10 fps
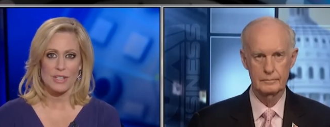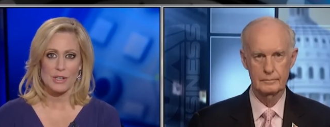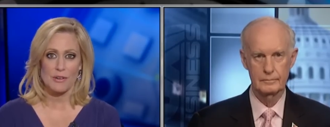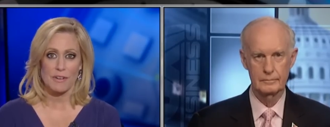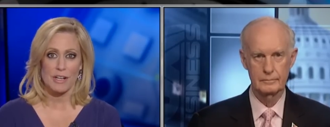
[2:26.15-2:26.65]
Speaker 1: you
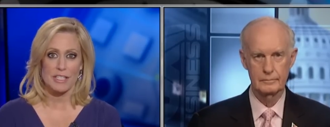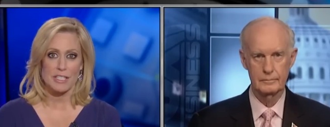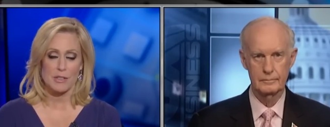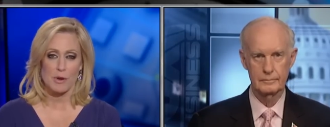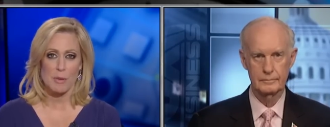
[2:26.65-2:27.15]
know, very
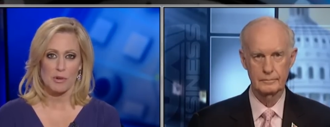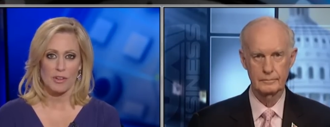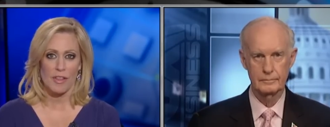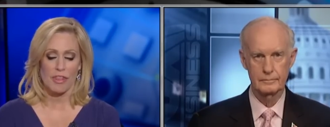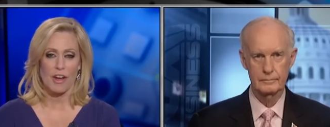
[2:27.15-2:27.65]
cerebral
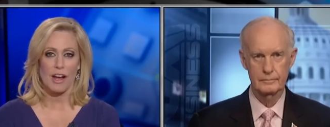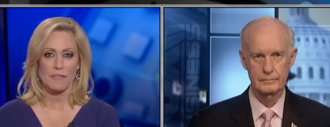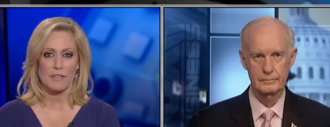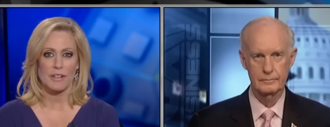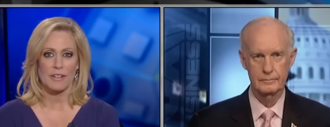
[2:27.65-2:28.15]
and
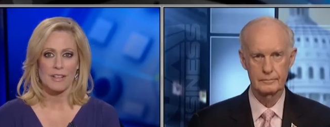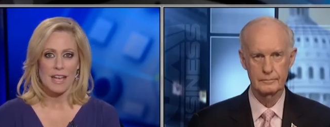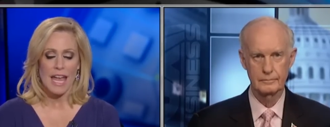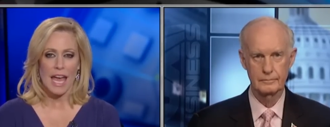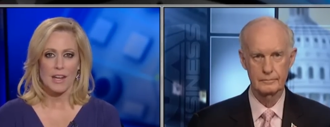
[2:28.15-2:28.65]
thoughtful.
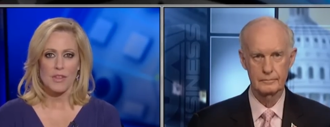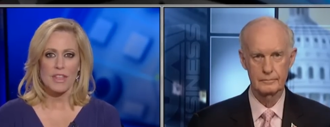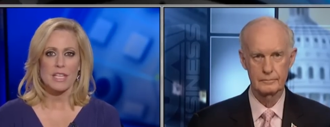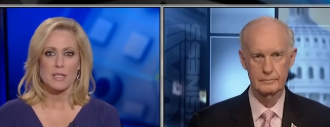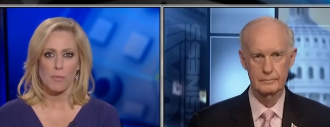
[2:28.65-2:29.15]
How do you think
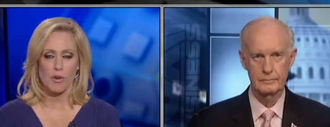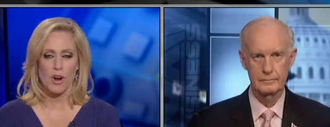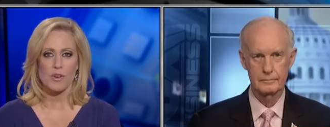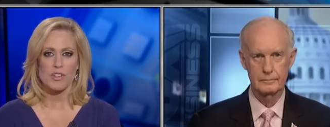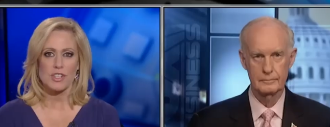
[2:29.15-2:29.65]
his
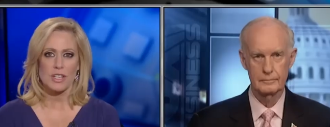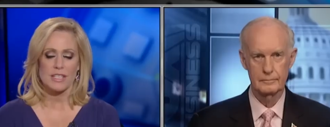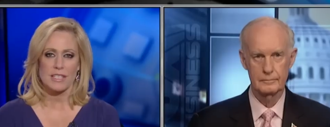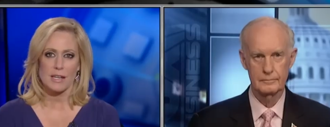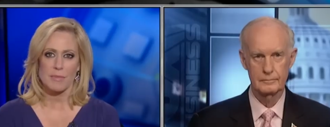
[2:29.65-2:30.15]
approach
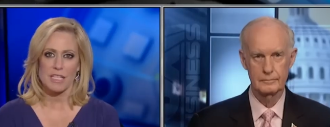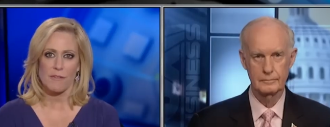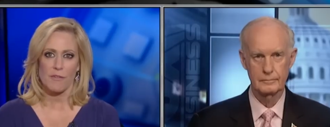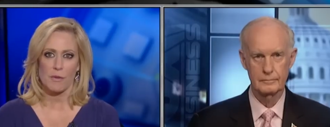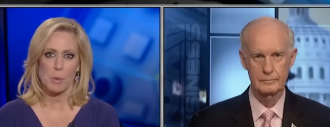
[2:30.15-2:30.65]
is going to be
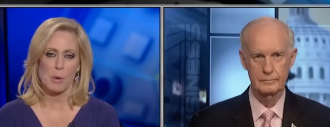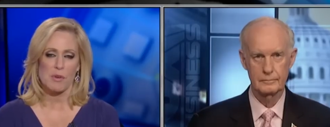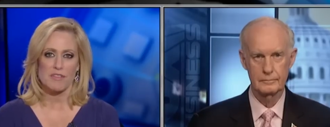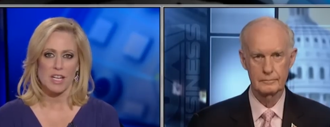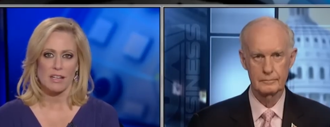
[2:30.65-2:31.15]
different from what
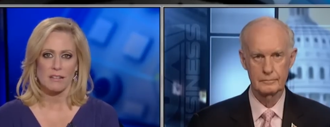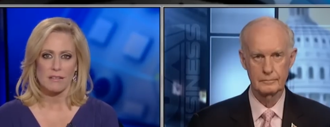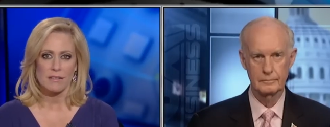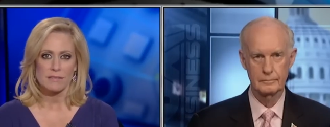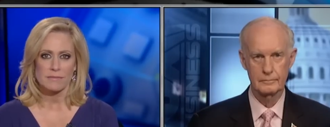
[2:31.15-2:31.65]
we've done?
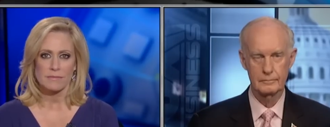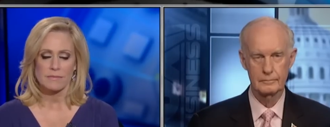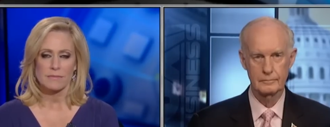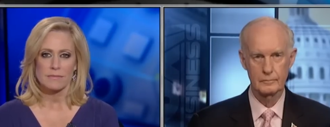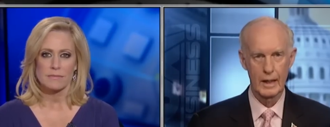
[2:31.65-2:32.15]

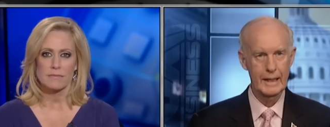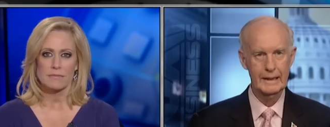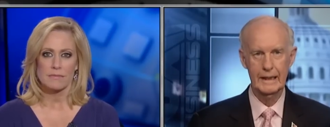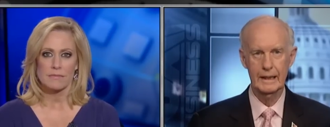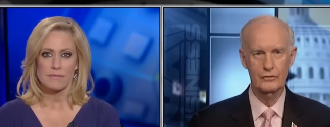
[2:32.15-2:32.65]
Speaker 2: I
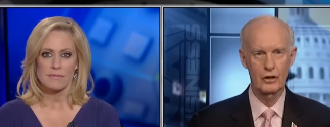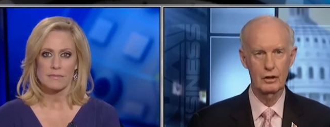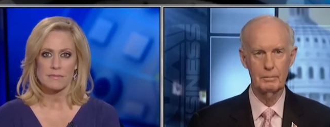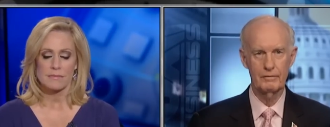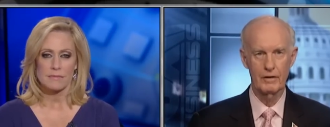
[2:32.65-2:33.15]
think it's going to
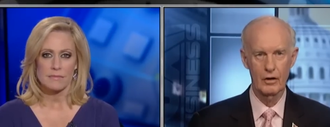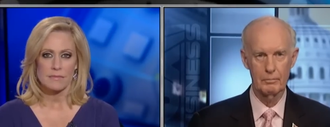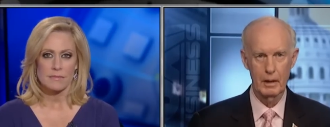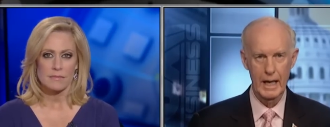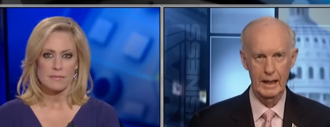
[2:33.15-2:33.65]
be very
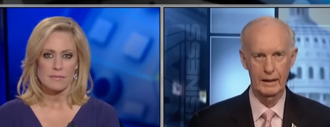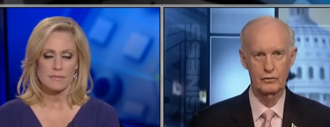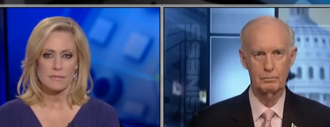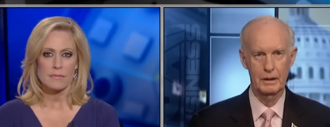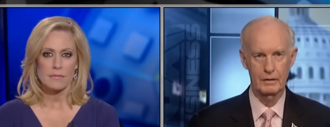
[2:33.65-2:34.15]

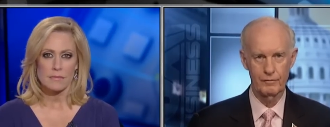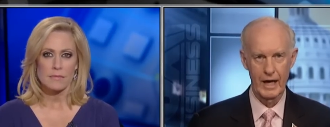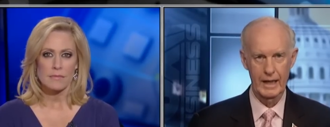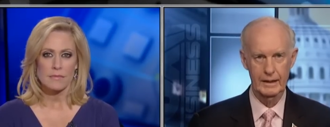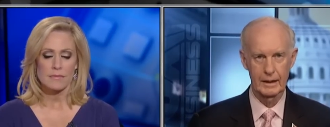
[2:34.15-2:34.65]
balanced. But the
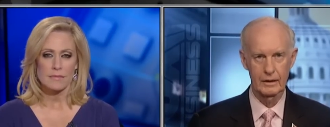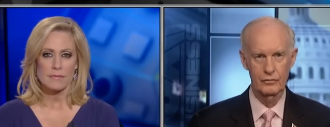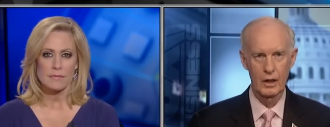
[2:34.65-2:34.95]
fact is,